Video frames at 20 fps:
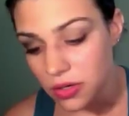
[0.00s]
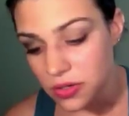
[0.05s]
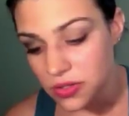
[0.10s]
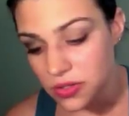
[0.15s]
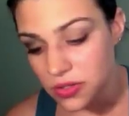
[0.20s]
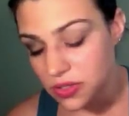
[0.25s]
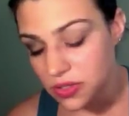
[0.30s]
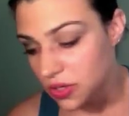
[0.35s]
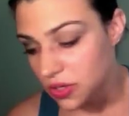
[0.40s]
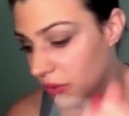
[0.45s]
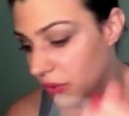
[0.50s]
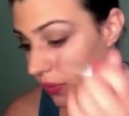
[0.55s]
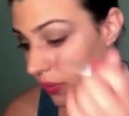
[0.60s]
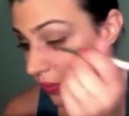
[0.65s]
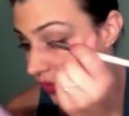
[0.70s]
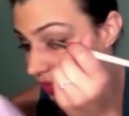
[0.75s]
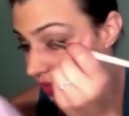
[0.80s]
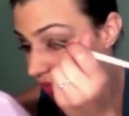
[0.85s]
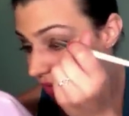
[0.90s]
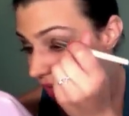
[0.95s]
So
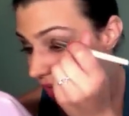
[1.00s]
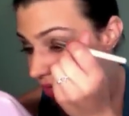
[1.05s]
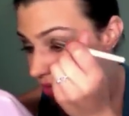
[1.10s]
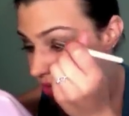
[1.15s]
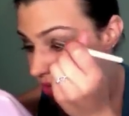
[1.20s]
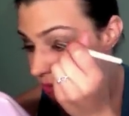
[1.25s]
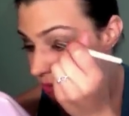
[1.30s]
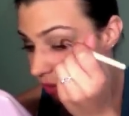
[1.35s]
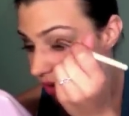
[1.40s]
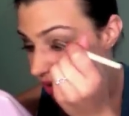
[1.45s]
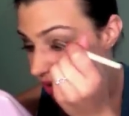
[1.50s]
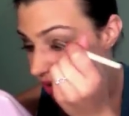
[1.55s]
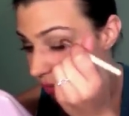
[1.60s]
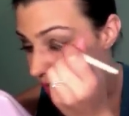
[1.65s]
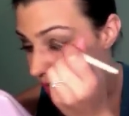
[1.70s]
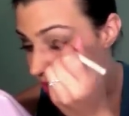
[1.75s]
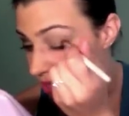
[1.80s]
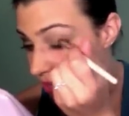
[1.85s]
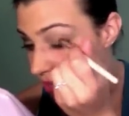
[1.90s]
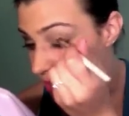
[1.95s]
that's one of
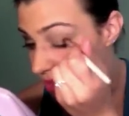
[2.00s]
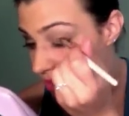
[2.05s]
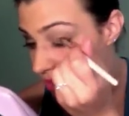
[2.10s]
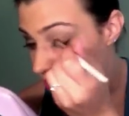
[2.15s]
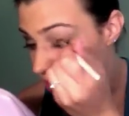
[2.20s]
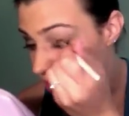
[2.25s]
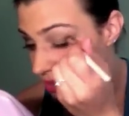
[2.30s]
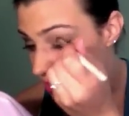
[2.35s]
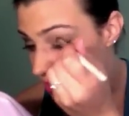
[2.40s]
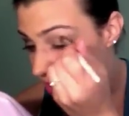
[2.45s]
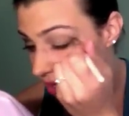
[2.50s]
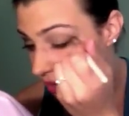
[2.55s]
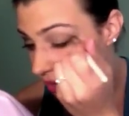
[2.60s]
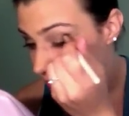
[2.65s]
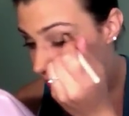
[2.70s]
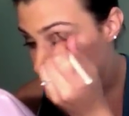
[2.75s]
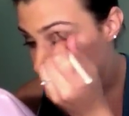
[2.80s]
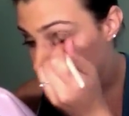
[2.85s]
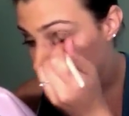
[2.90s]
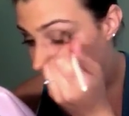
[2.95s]
my tips and tricks. The
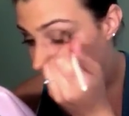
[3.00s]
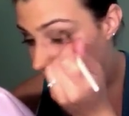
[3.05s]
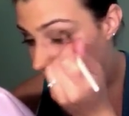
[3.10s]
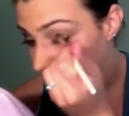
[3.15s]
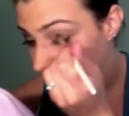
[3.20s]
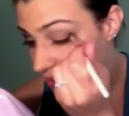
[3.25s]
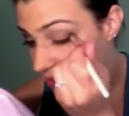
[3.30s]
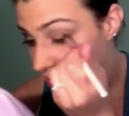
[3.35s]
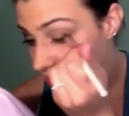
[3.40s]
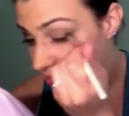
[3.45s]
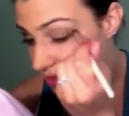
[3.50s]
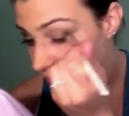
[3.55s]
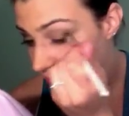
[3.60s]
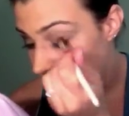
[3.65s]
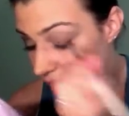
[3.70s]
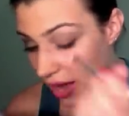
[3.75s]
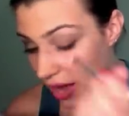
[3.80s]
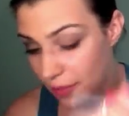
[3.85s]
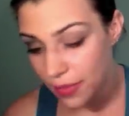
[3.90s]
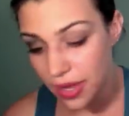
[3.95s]
other one is
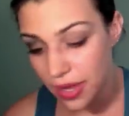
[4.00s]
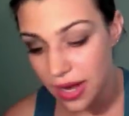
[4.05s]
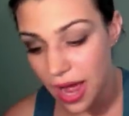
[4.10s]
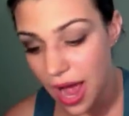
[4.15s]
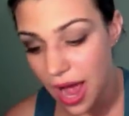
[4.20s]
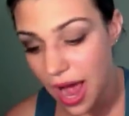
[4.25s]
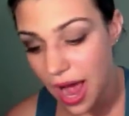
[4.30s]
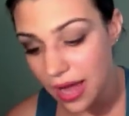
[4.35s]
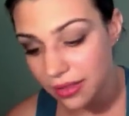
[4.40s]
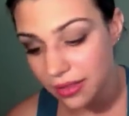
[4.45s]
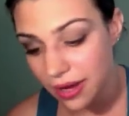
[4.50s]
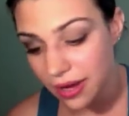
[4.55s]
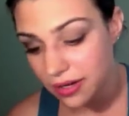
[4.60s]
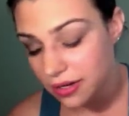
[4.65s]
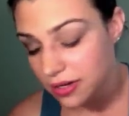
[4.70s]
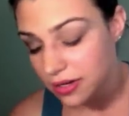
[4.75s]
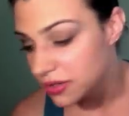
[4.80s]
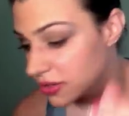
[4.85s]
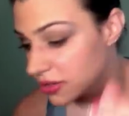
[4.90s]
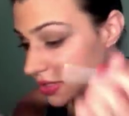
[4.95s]
an
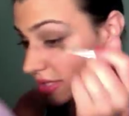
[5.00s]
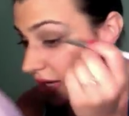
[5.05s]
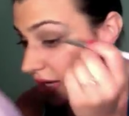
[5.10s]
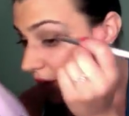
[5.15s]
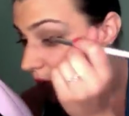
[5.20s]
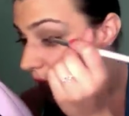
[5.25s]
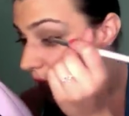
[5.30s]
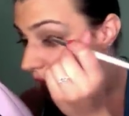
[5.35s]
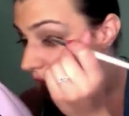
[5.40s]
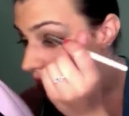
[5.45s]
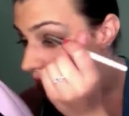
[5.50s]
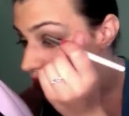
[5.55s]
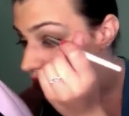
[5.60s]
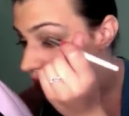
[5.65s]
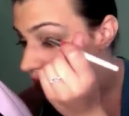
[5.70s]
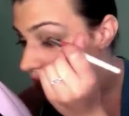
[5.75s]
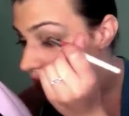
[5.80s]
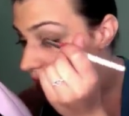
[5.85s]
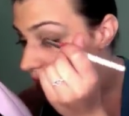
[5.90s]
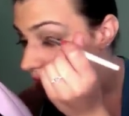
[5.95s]
eyeliner tip,
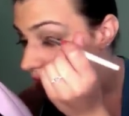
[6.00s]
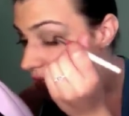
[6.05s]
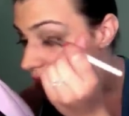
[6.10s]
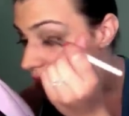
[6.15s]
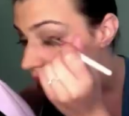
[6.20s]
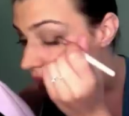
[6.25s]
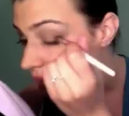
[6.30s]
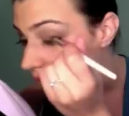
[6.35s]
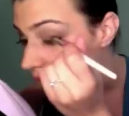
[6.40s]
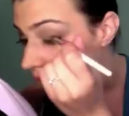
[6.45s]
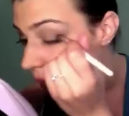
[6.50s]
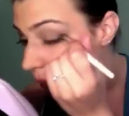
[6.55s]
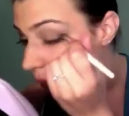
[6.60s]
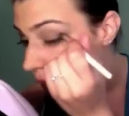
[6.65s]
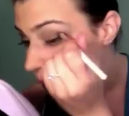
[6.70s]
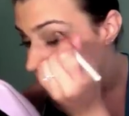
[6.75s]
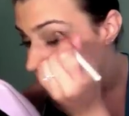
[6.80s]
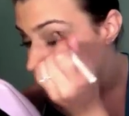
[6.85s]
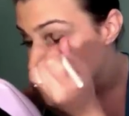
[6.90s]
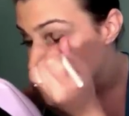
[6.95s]
actually,
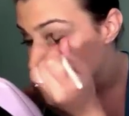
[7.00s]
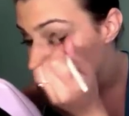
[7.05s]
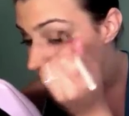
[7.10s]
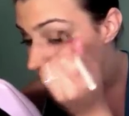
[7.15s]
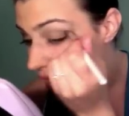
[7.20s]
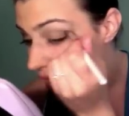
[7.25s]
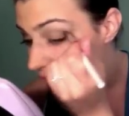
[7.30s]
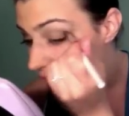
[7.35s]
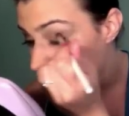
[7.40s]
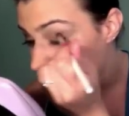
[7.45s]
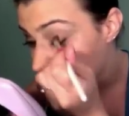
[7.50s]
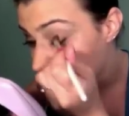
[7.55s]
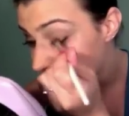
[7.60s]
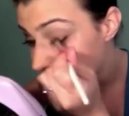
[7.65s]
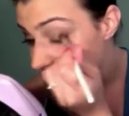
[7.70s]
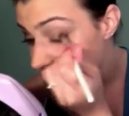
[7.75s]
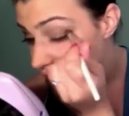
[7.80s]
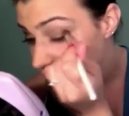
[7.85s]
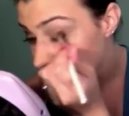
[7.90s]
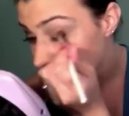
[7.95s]
which
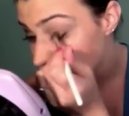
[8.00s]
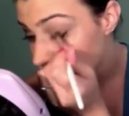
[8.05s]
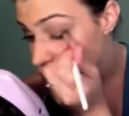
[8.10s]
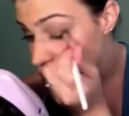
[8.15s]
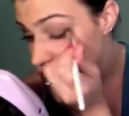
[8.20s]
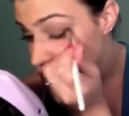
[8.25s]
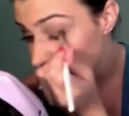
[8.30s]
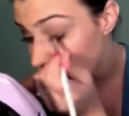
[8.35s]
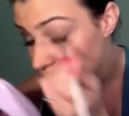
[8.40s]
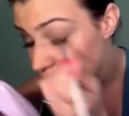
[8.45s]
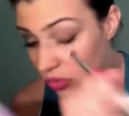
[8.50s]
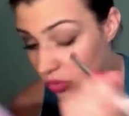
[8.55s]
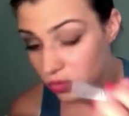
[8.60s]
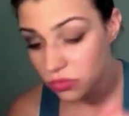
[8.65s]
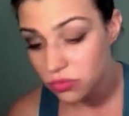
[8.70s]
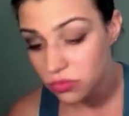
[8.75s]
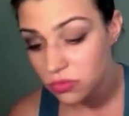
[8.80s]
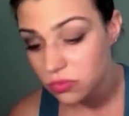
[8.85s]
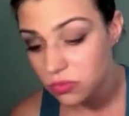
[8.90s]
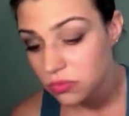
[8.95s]
is don't